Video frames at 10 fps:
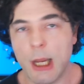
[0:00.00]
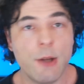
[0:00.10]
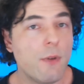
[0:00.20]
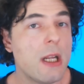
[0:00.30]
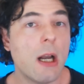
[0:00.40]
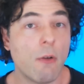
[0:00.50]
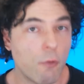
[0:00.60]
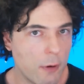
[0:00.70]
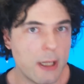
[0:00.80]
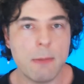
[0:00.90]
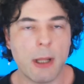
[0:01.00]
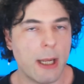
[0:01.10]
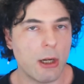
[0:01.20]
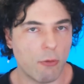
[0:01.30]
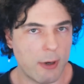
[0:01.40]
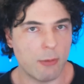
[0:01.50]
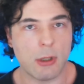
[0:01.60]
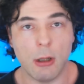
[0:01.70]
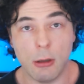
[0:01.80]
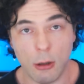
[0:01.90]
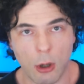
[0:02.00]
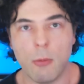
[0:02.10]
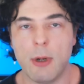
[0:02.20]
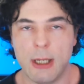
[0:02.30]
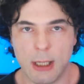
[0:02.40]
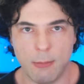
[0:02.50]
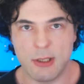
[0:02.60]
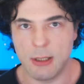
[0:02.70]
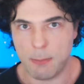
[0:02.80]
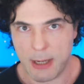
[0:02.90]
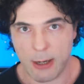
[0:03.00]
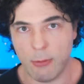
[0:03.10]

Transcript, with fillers: nvidia are really playing around a lot when it comes to the power